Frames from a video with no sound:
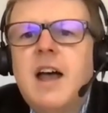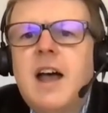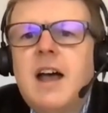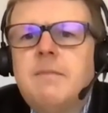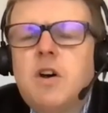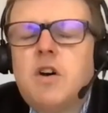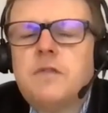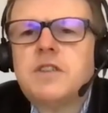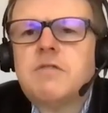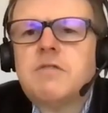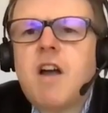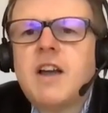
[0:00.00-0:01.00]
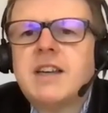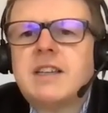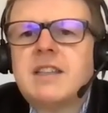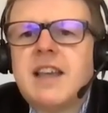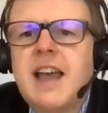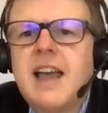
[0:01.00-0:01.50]
Off to the
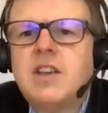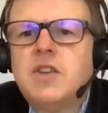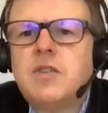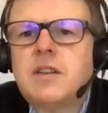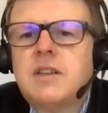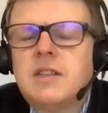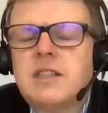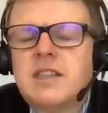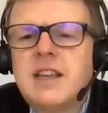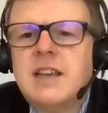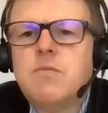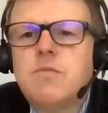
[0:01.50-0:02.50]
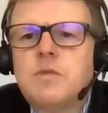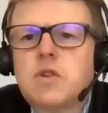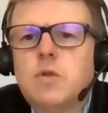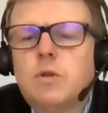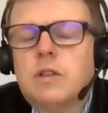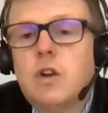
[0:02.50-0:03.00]
right there, you can see what was
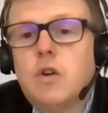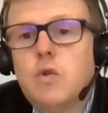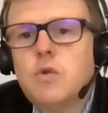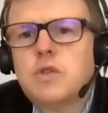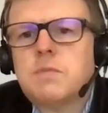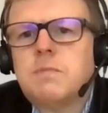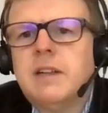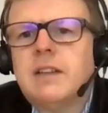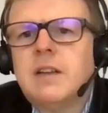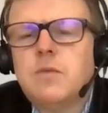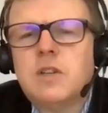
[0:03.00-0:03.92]
called the Laws building,